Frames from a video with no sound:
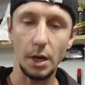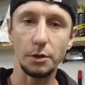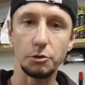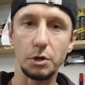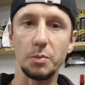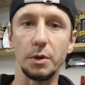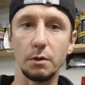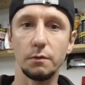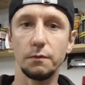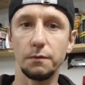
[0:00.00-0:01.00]
on
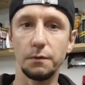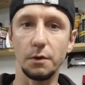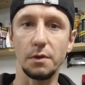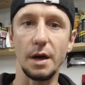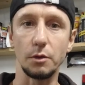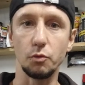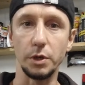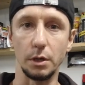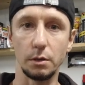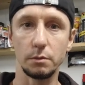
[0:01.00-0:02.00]
dripping for that
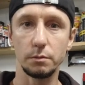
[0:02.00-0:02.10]
week.